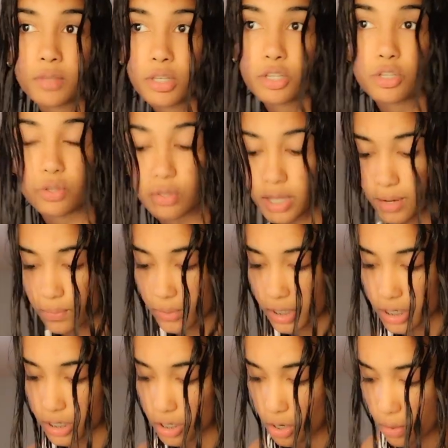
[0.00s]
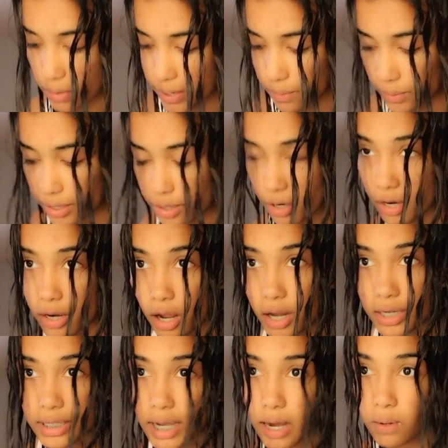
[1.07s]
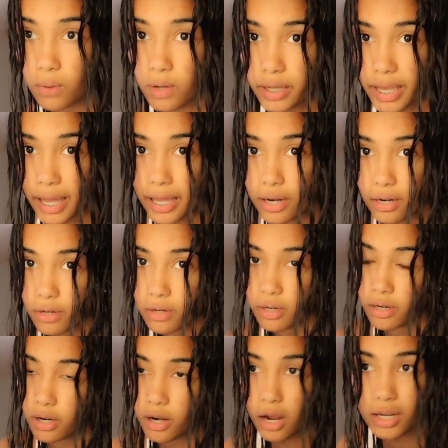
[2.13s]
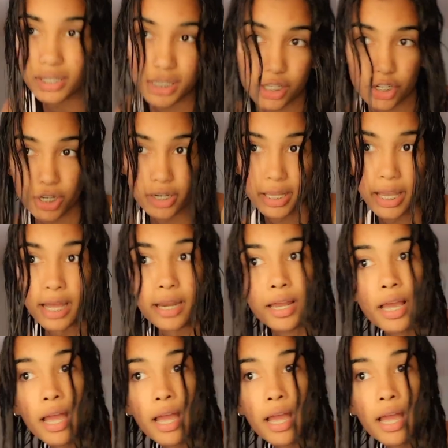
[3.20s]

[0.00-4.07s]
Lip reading: So then we're gonna go in with our cotton towel again, or cotton t-shirt again,